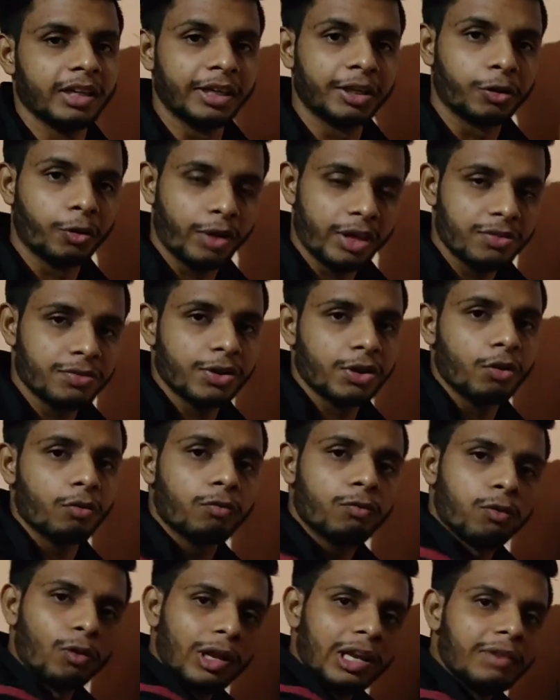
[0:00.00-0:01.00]
In today's video,
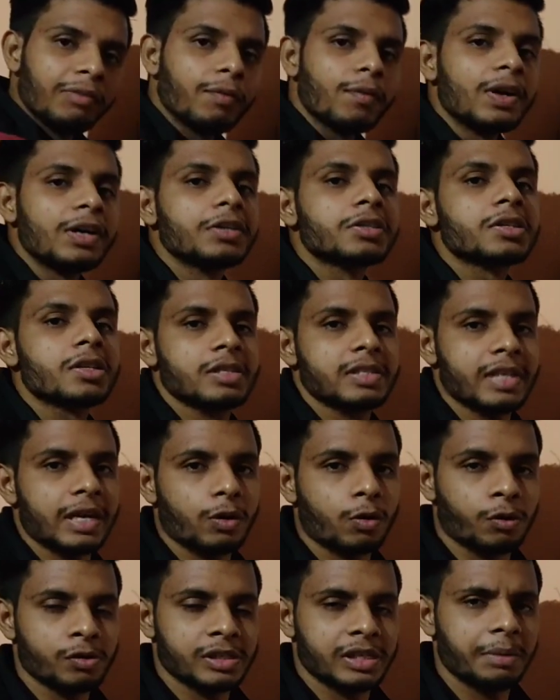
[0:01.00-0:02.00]
fully we will discuss
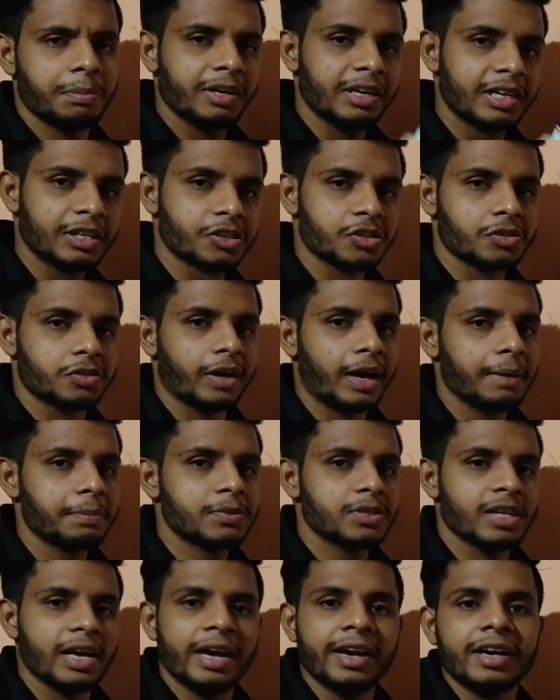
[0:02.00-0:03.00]
that concept, its
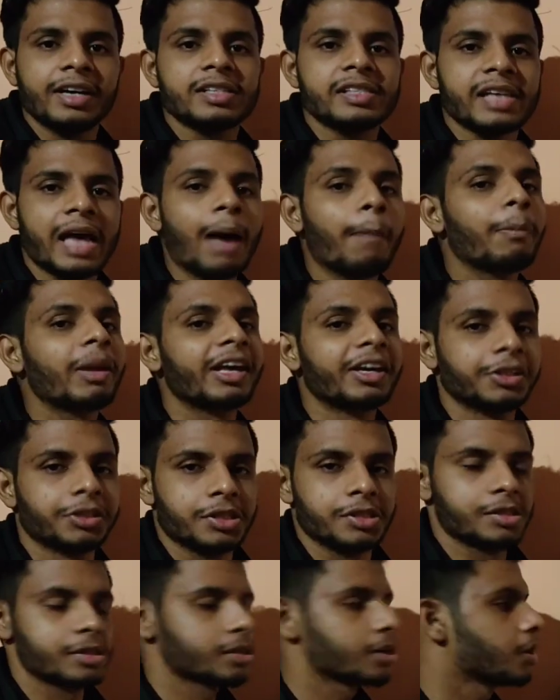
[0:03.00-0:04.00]
types and its
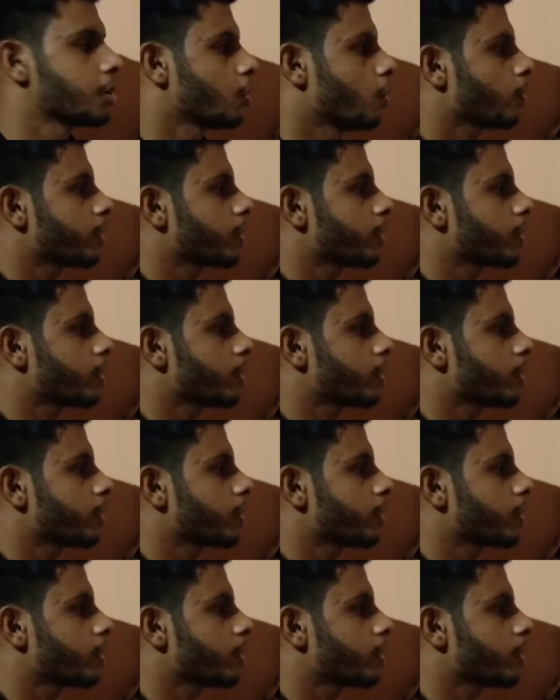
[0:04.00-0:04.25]
applications.